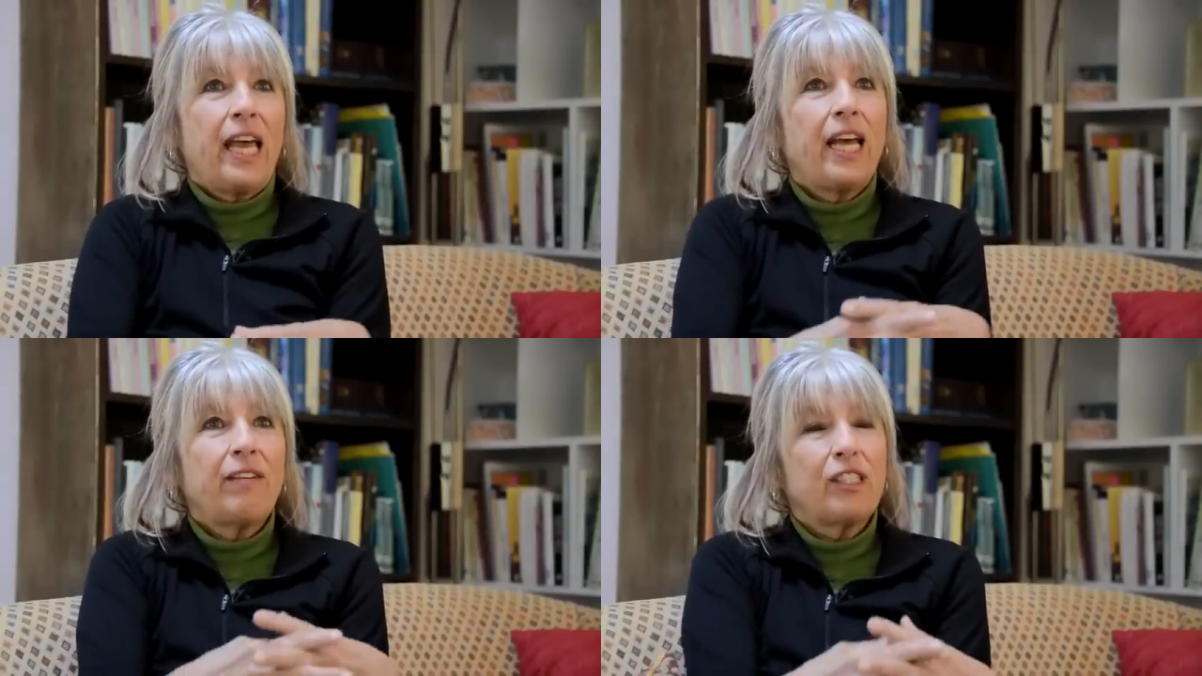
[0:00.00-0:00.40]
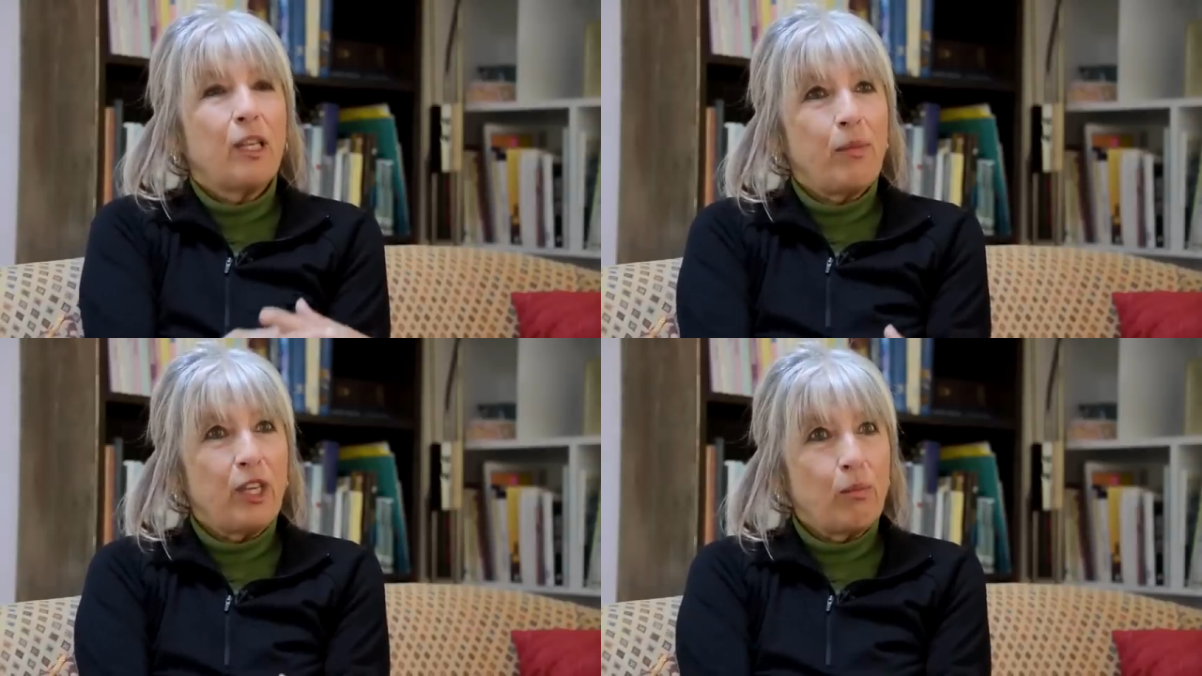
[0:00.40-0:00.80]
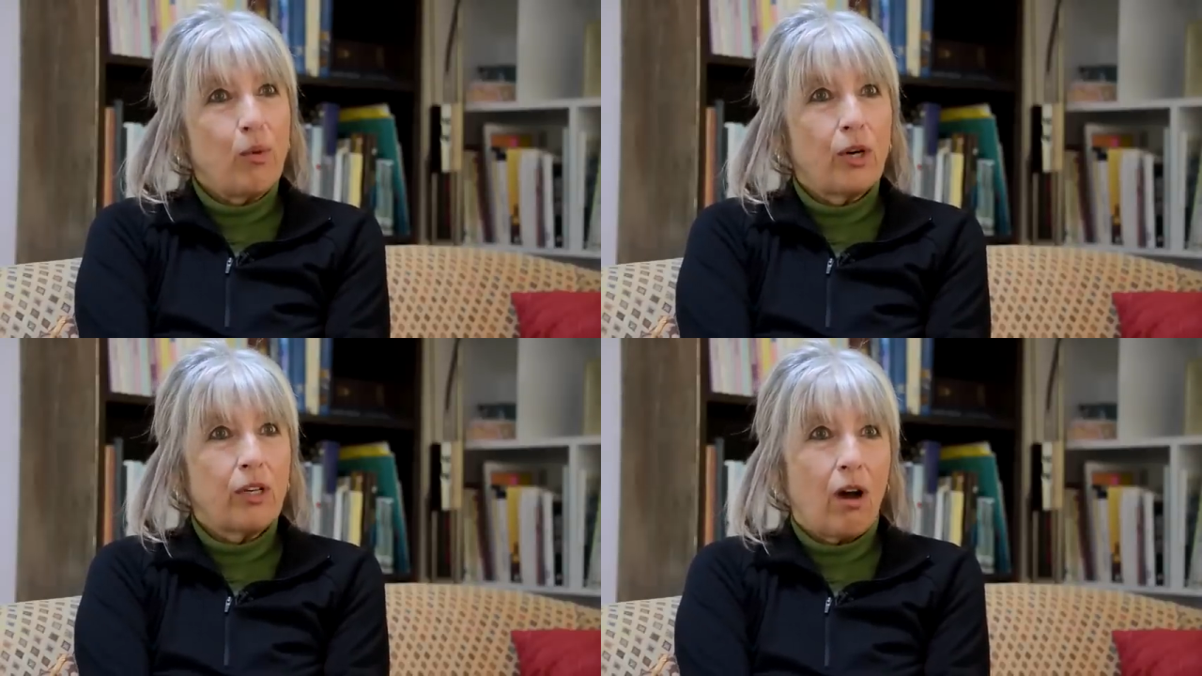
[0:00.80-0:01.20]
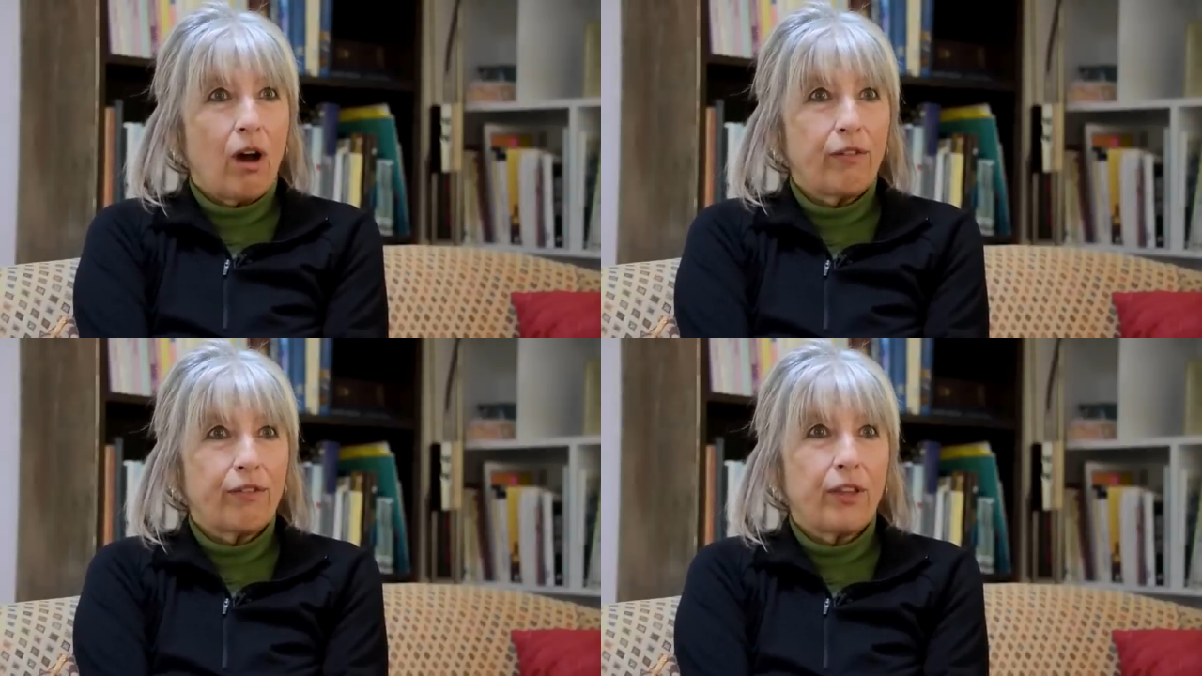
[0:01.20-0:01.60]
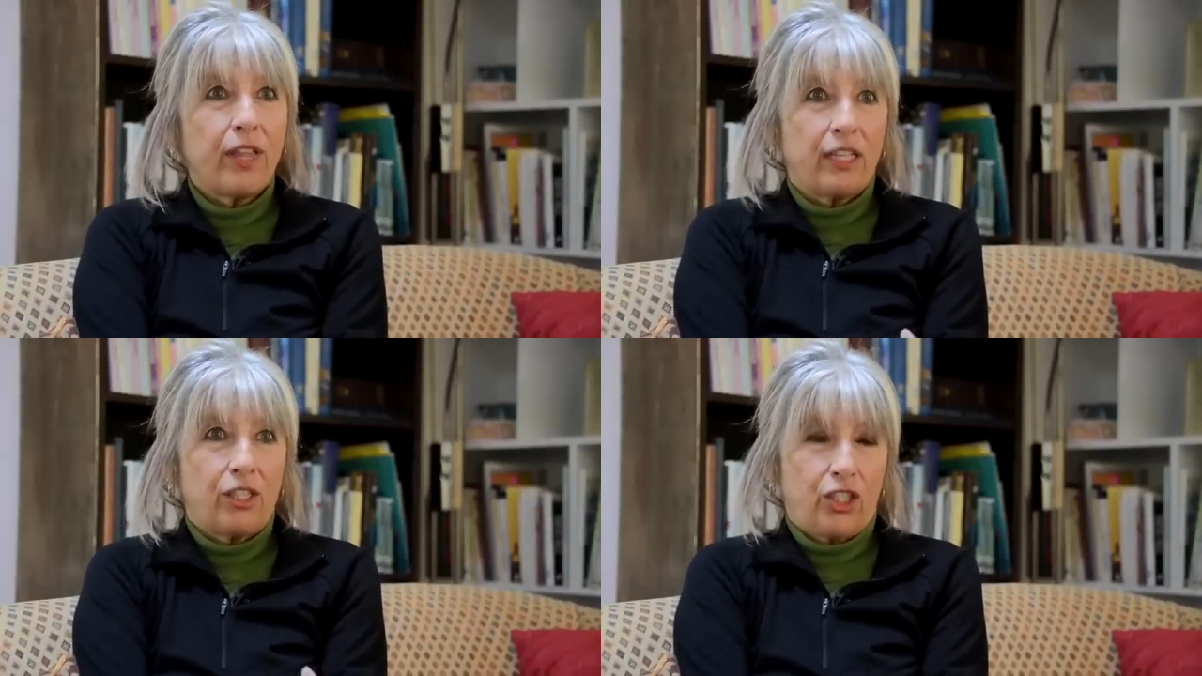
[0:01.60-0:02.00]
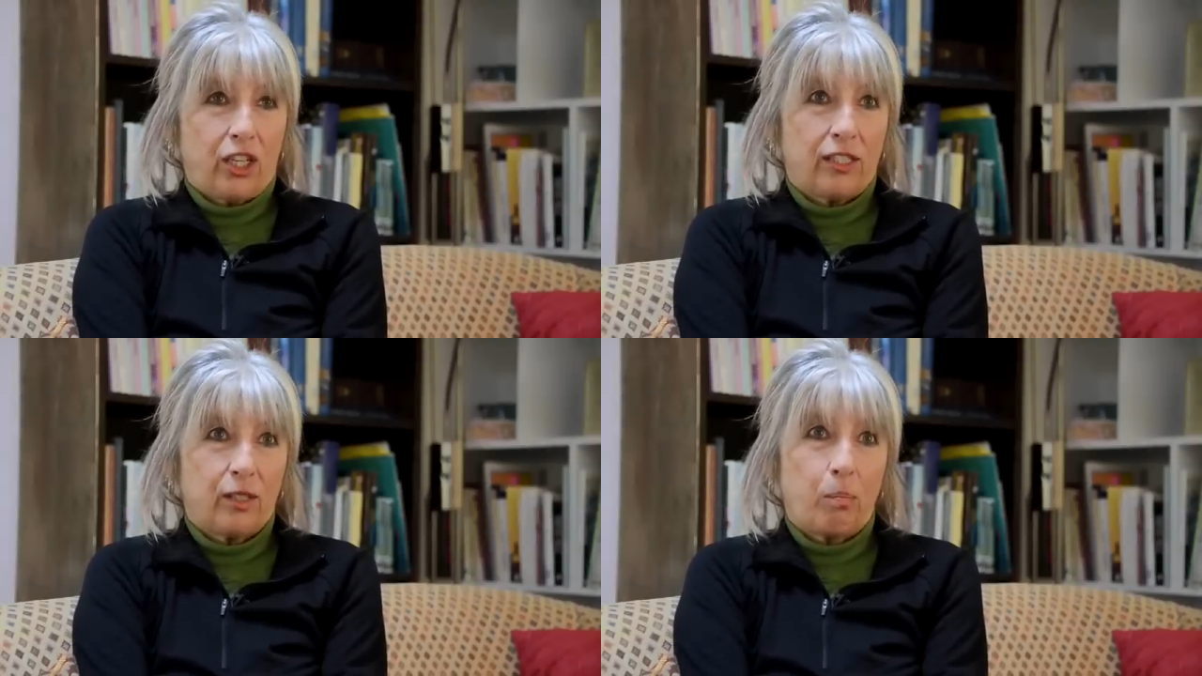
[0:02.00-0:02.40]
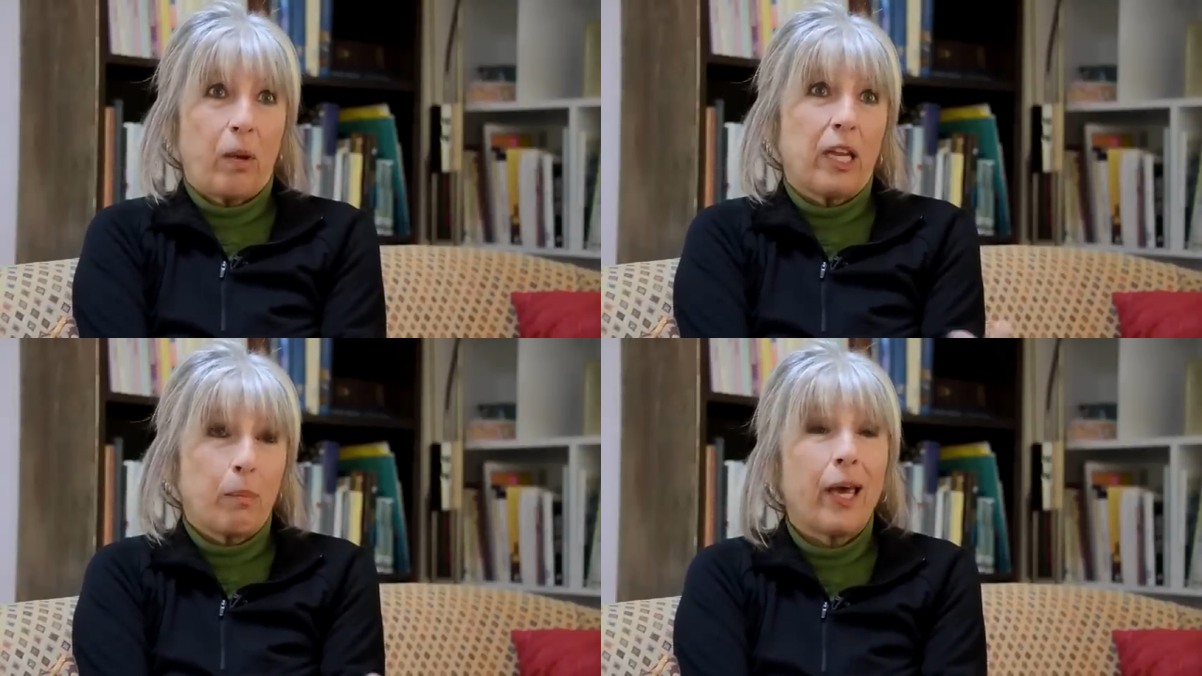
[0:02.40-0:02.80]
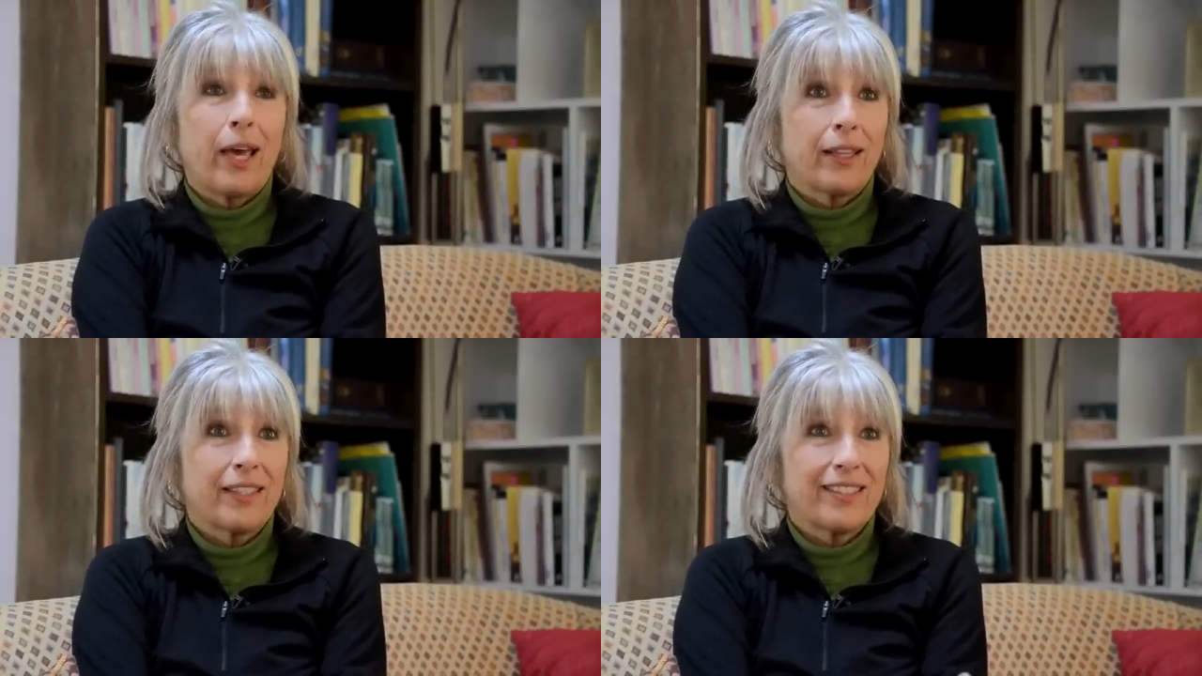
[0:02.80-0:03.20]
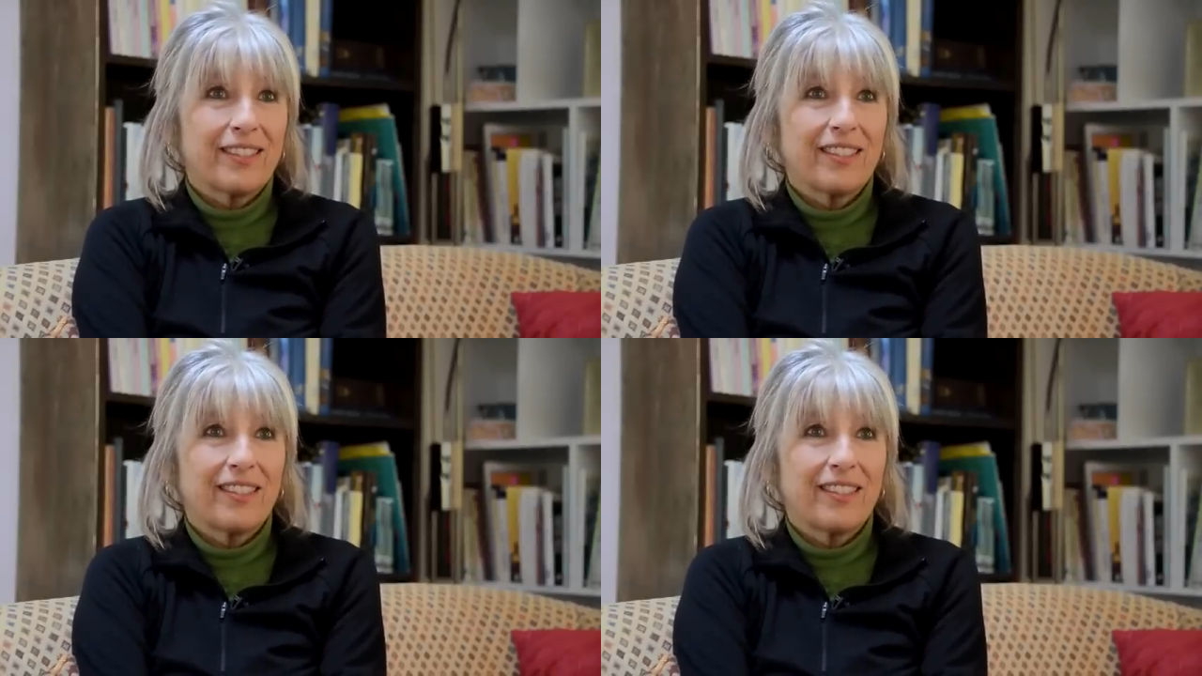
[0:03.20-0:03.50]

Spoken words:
have something more to offer than just bike paths.